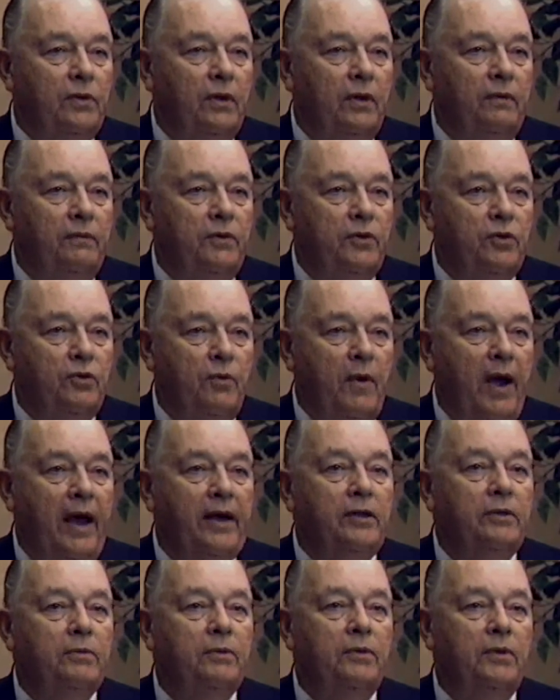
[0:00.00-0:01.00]
Of
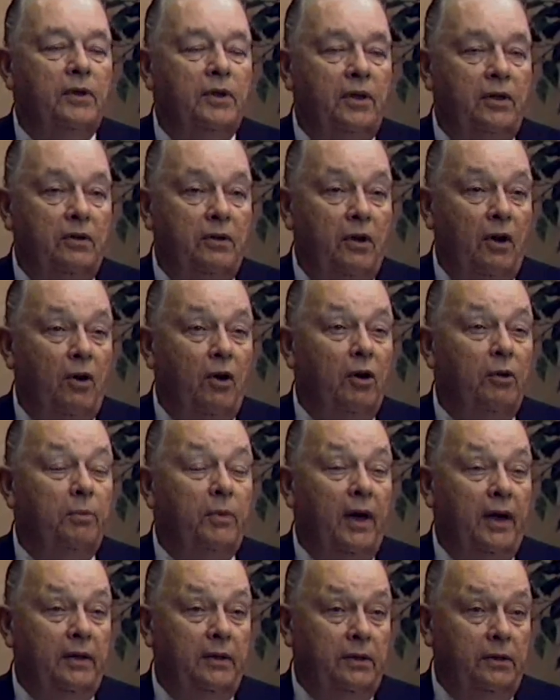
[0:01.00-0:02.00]
stress. You didn't know it
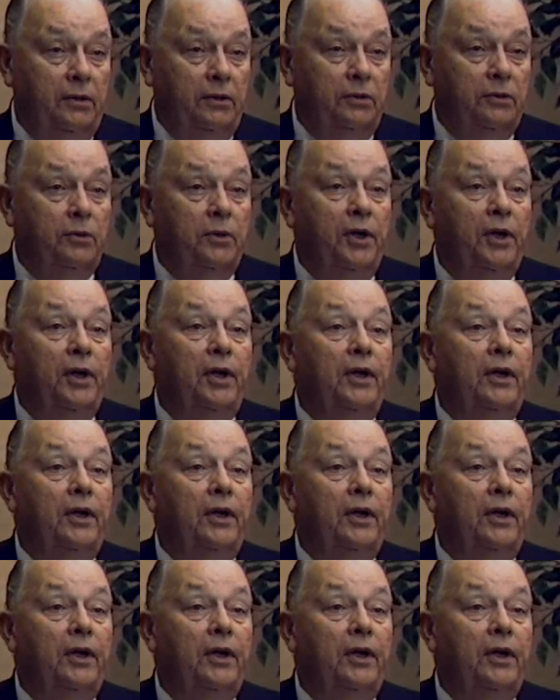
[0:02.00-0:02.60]
until